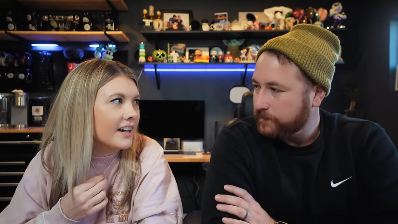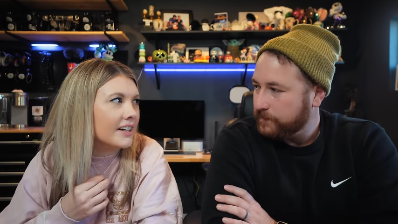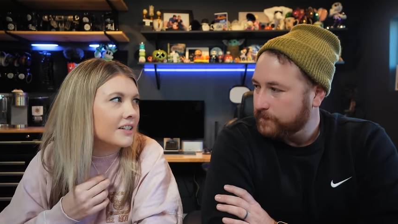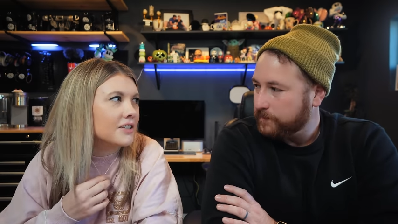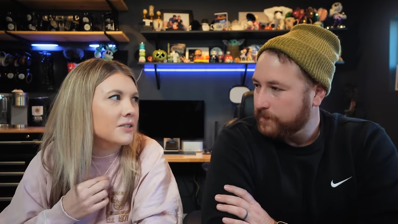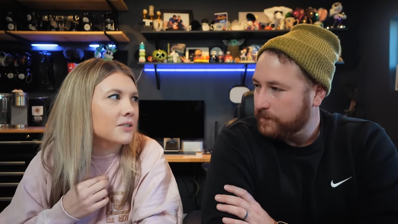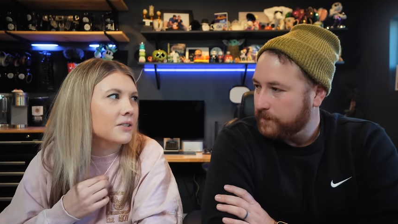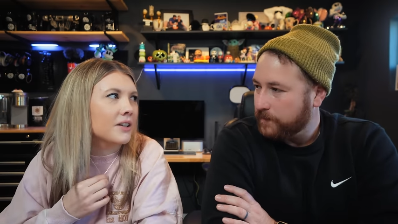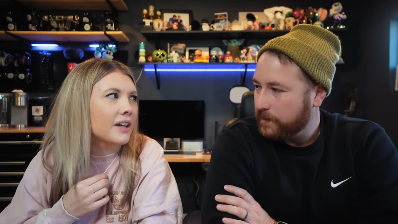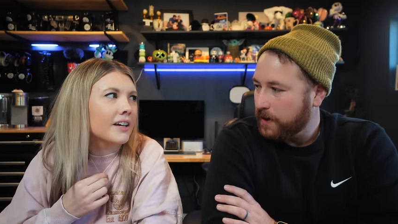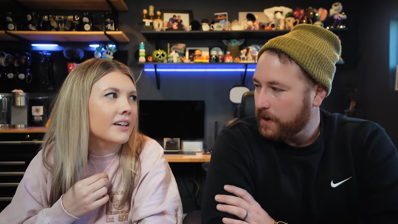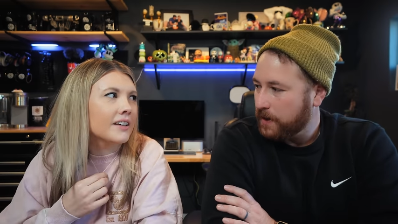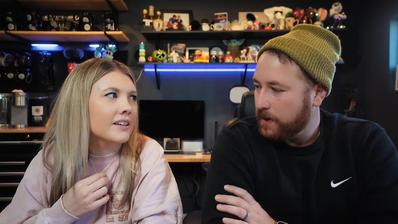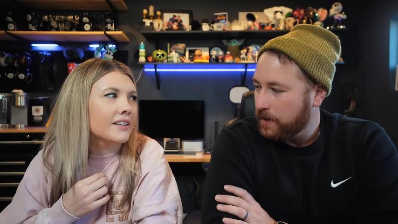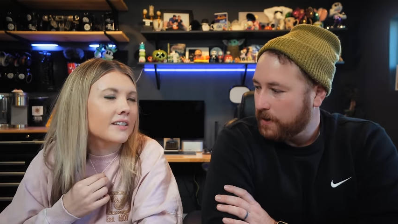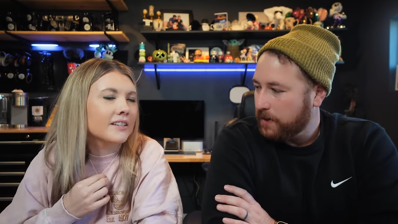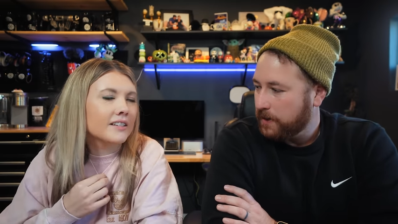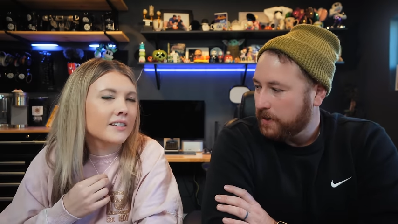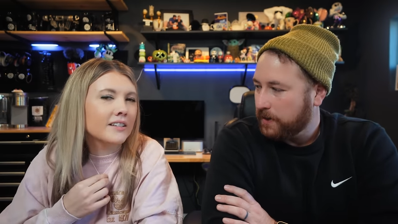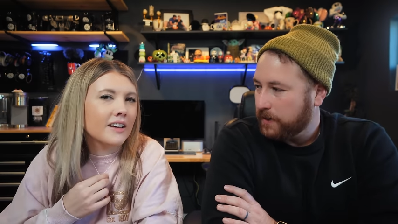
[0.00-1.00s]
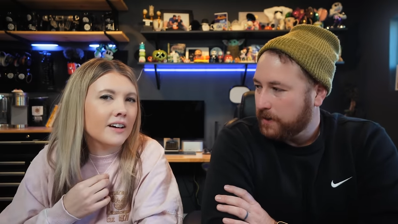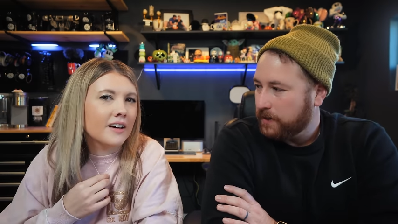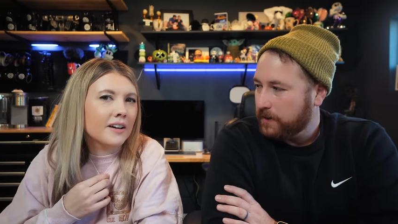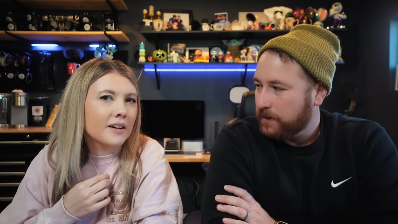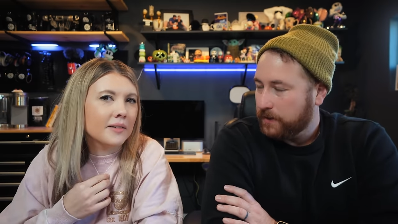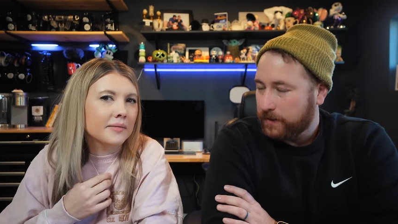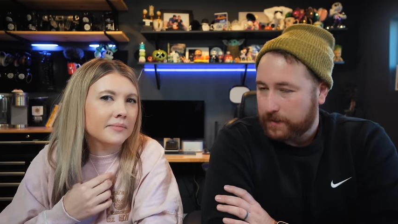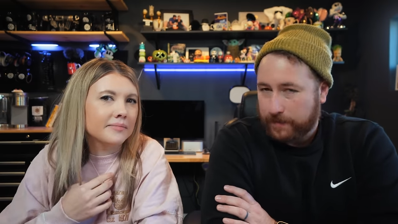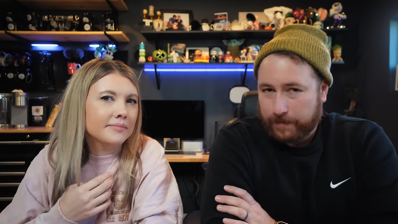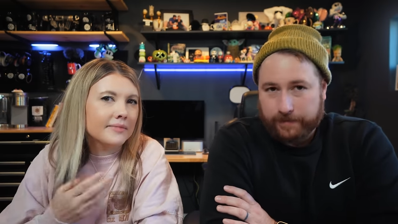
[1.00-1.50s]
Speaker 1: I do like
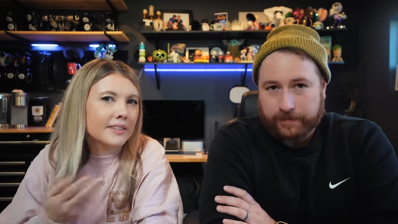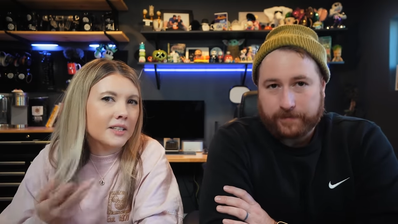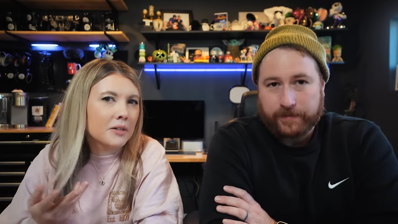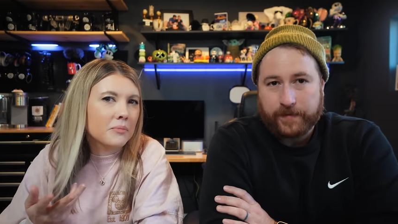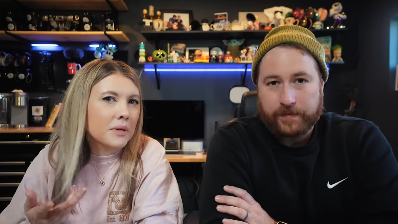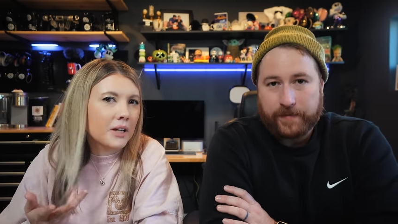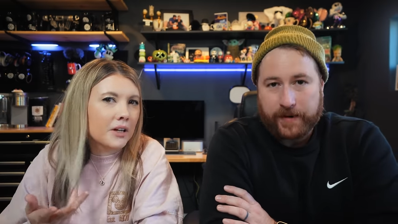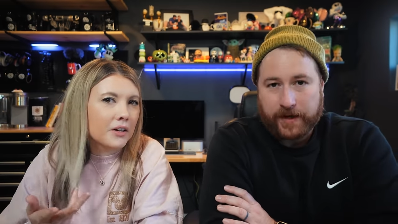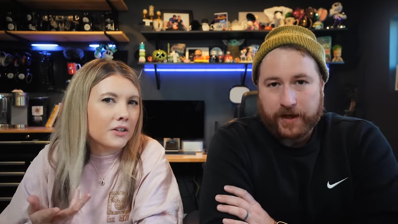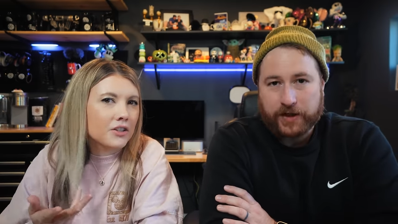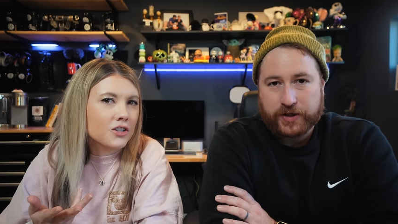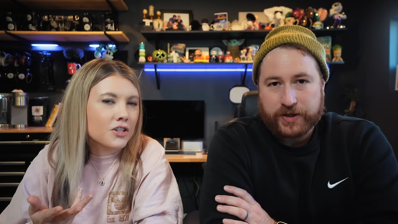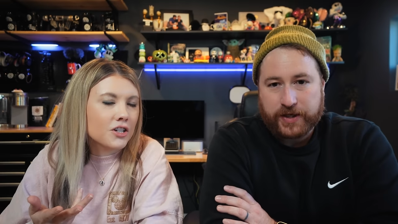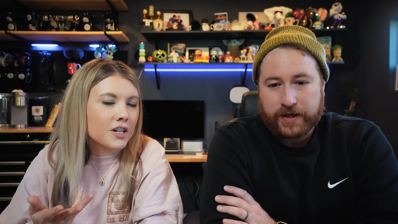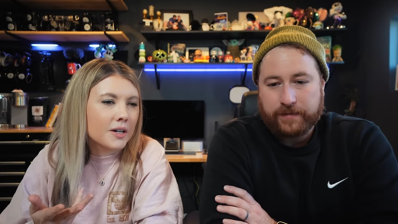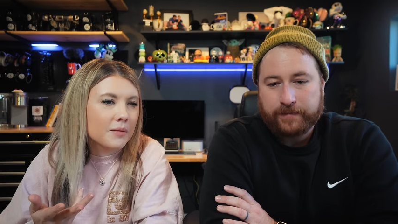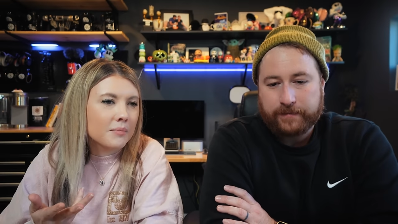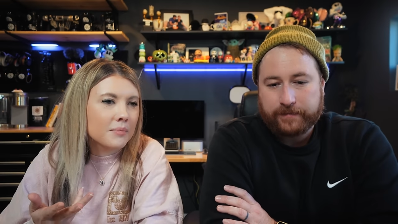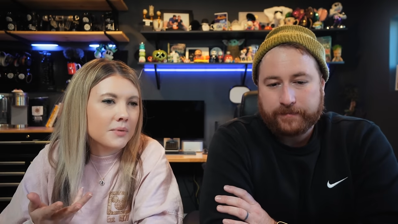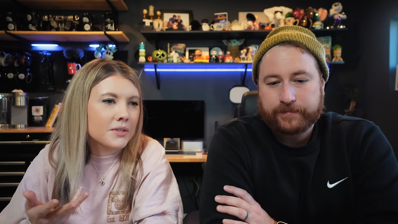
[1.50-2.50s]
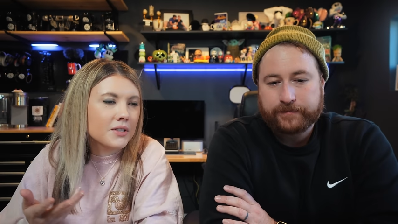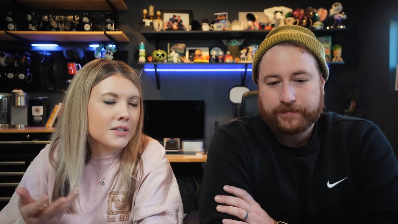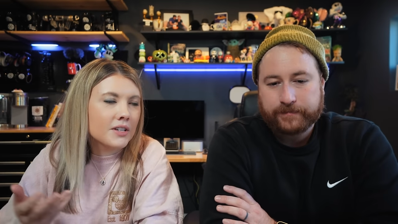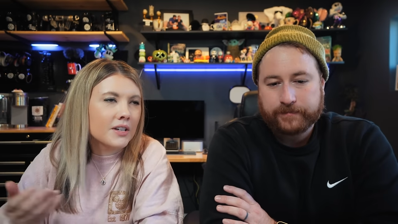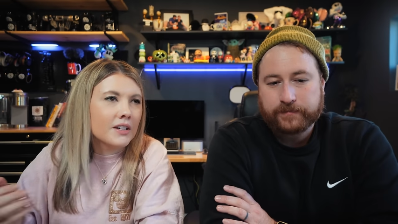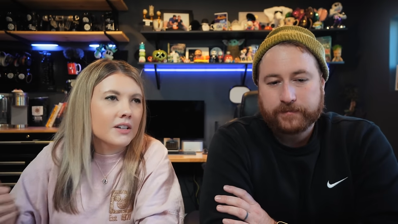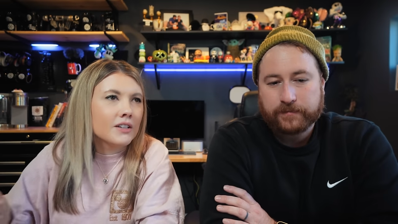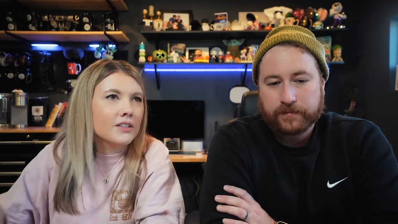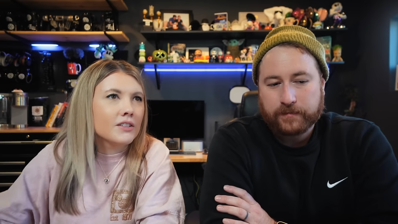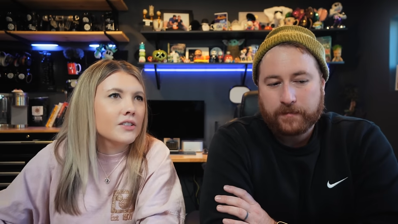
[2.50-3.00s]
um, mm-hmm, the, the, bigger, bigger ships. Ship.
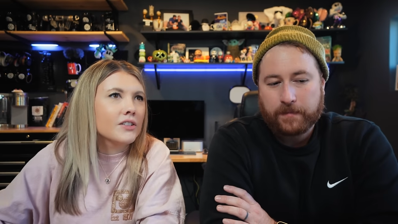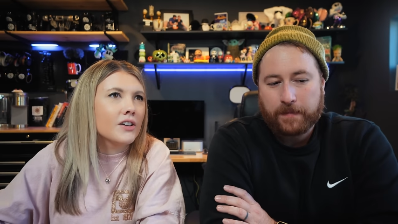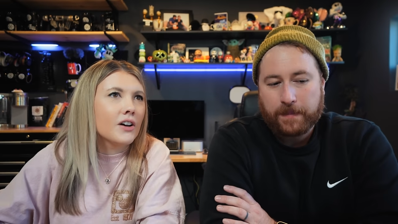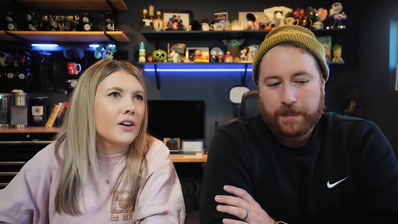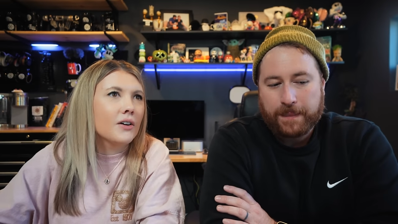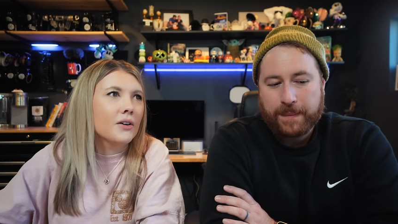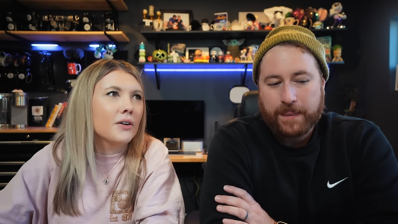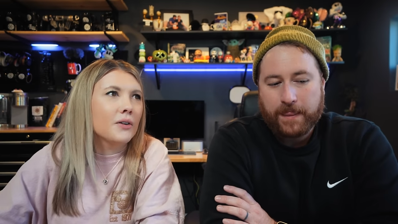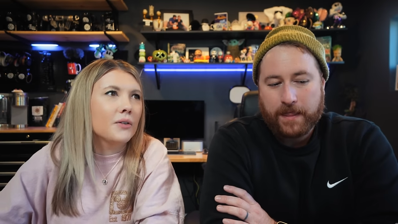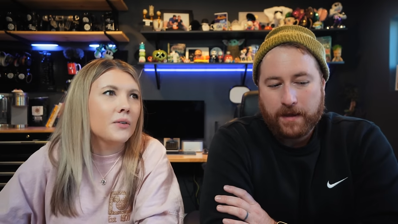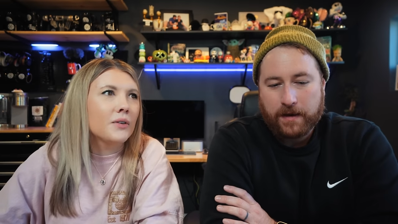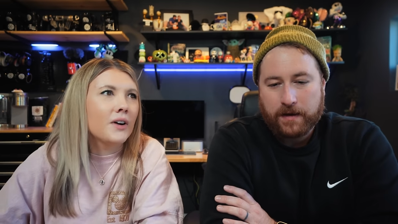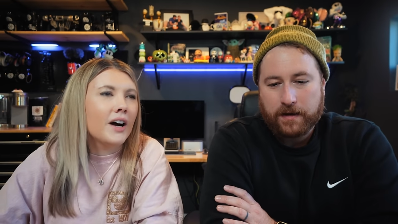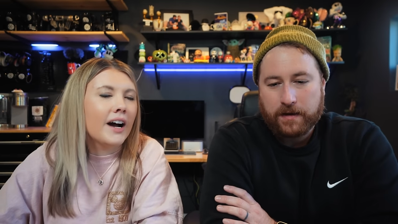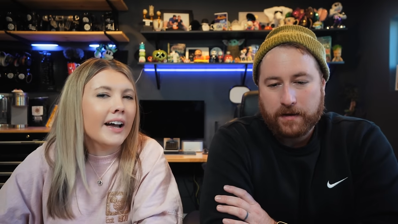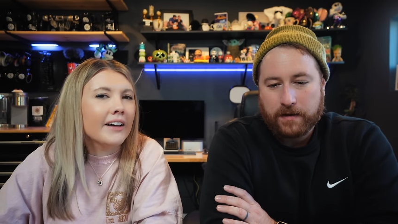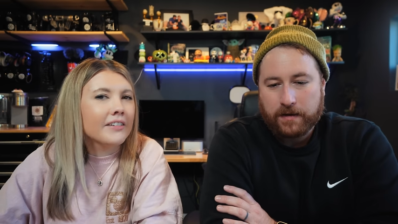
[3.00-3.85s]
So I